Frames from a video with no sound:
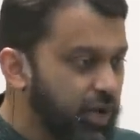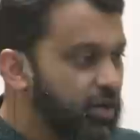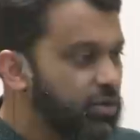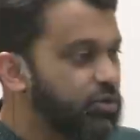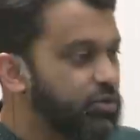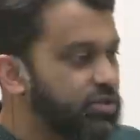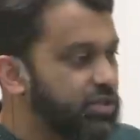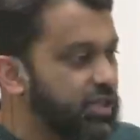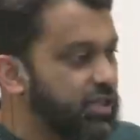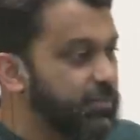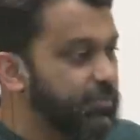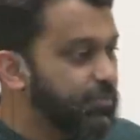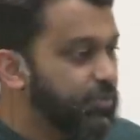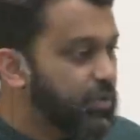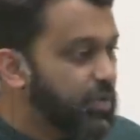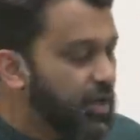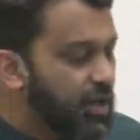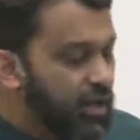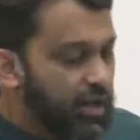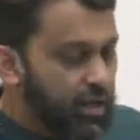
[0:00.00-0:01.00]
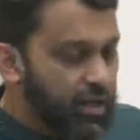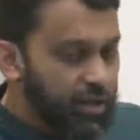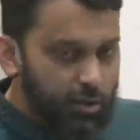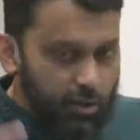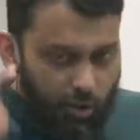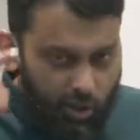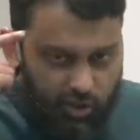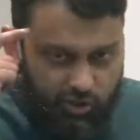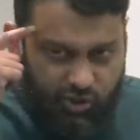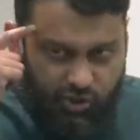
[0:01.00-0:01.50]
You see,
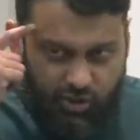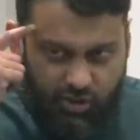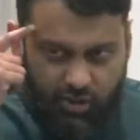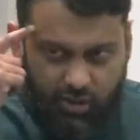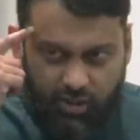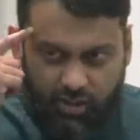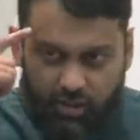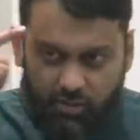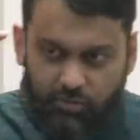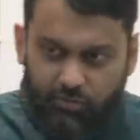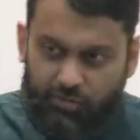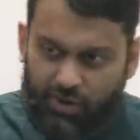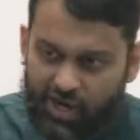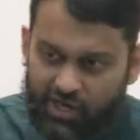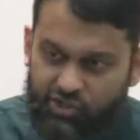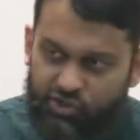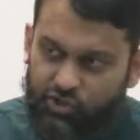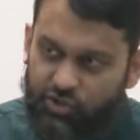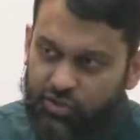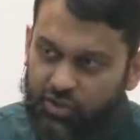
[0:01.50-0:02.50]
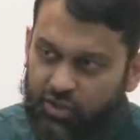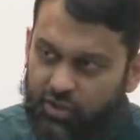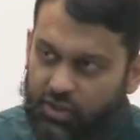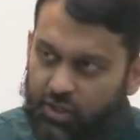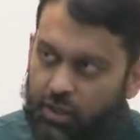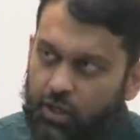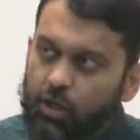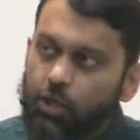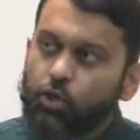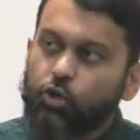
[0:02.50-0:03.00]
logically,
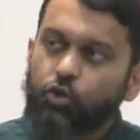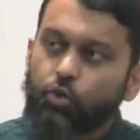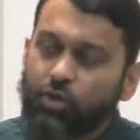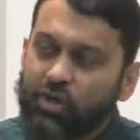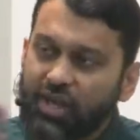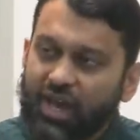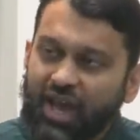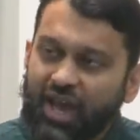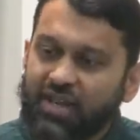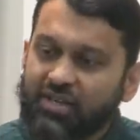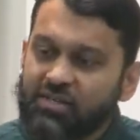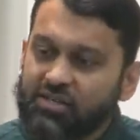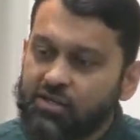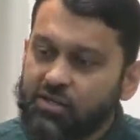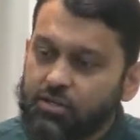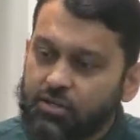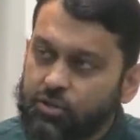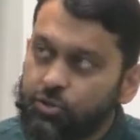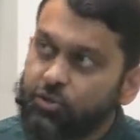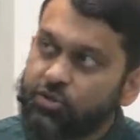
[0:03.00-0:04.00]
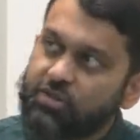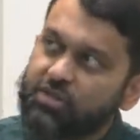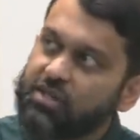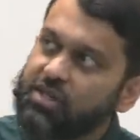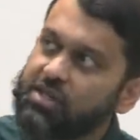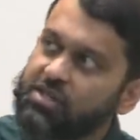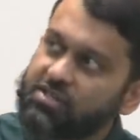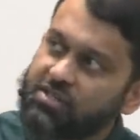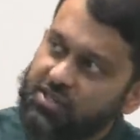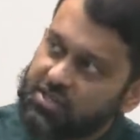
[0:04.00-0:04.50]
rationally, you can deduce the
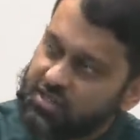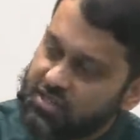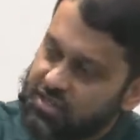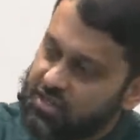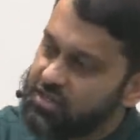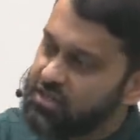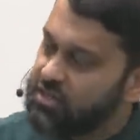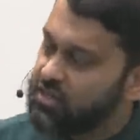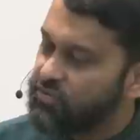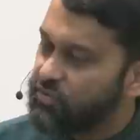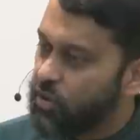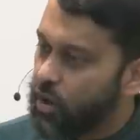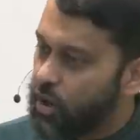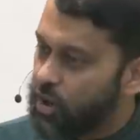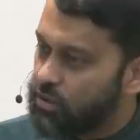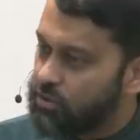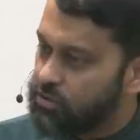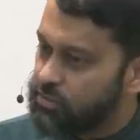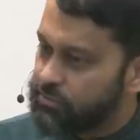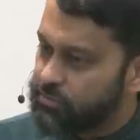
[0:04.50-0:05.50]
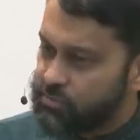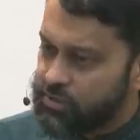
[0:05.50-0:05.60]
existence of God.